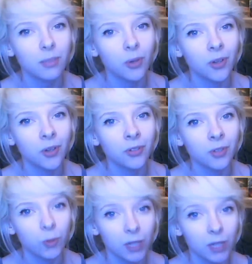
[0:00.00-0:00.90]
put on
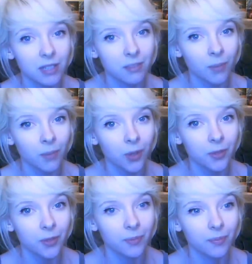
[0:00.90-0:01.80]
a realism mod,
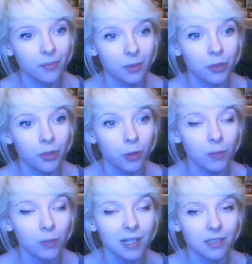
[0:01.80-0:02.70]
the
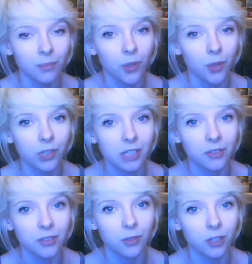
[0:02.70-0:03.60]
realism mod on his
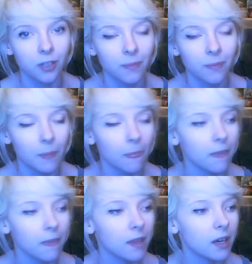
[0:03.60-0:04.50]
Stalker.
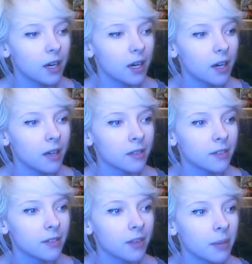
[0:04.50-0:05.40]

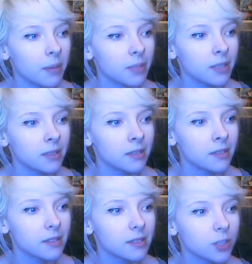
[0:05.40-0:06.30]
And that means
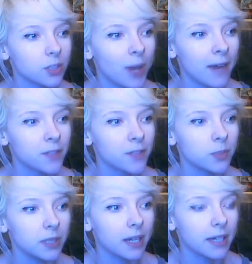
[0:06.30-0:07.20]
you have to
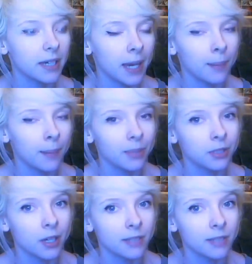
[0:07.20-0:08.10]
be at a camp at
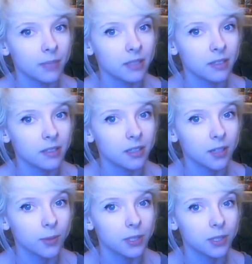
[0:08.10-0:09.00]
night, basically,
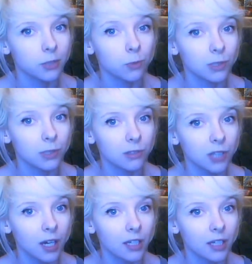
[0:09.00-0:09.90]
otherwise you will
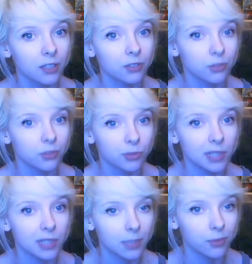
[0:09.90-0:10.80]
die and
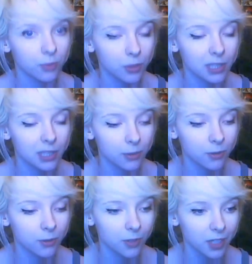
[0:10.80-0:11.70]
you sleep
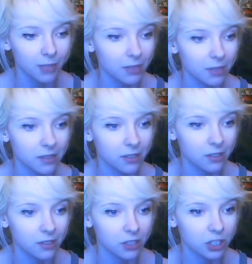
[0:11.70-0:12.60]
through the night because it's
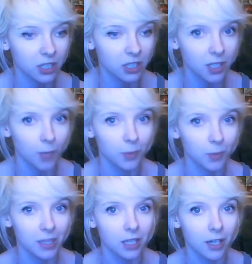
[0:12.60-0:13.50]
just a shit time to be
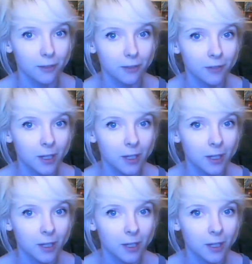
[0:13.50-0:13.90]
alive.